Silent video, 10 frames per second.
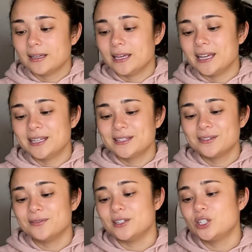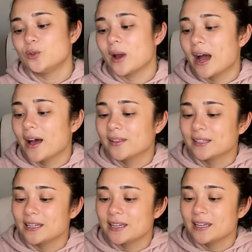
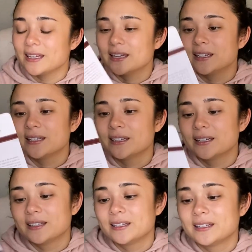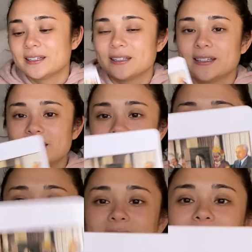Individuality.
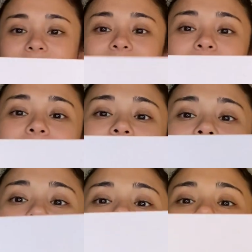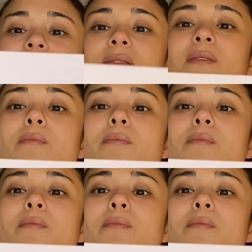Individuality. We have these sort of